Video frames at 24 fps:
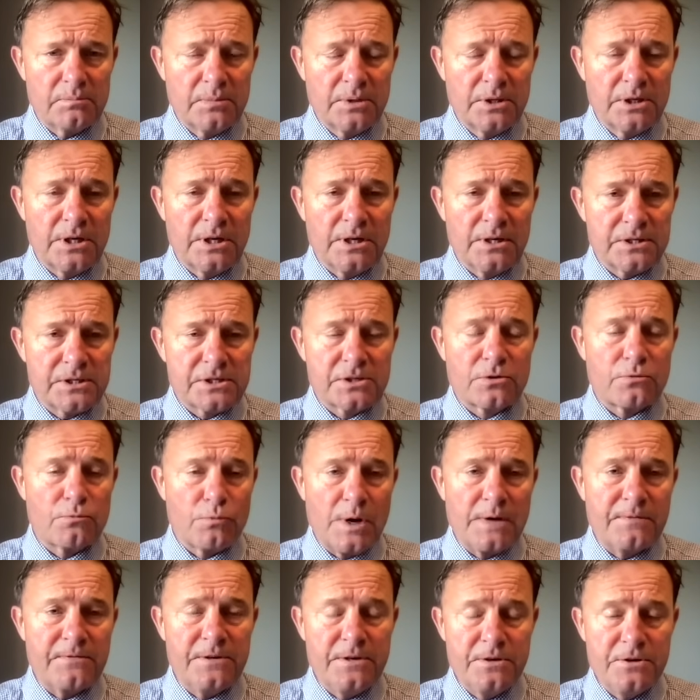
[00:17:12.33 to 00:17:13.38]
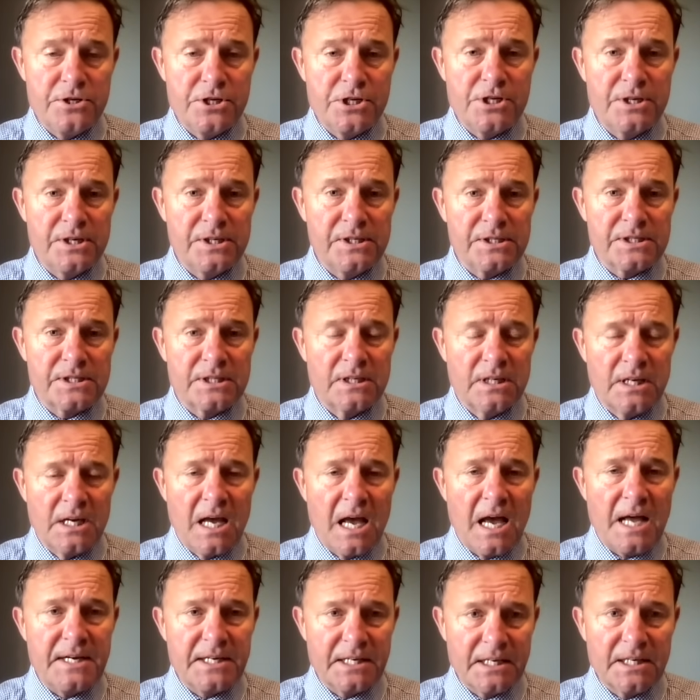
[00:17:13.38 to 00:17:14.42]
Kursk refugees
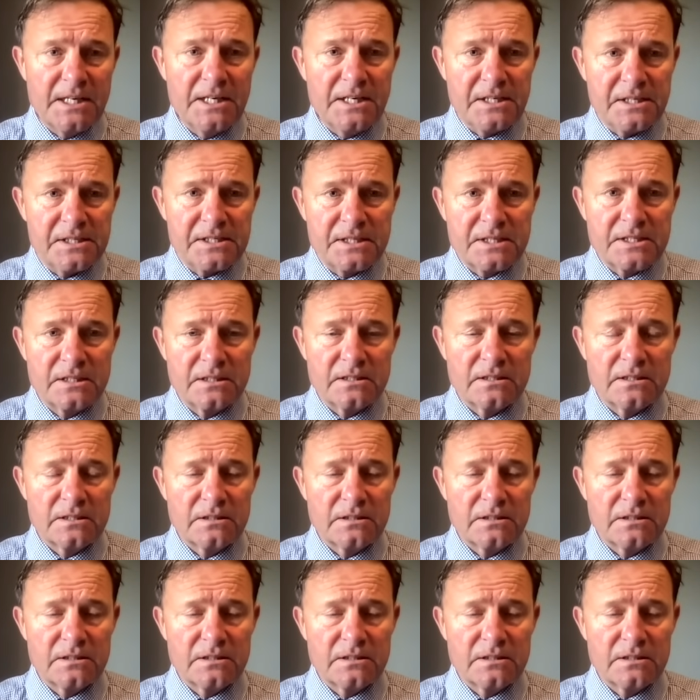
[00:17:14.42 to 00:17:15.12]
heading east,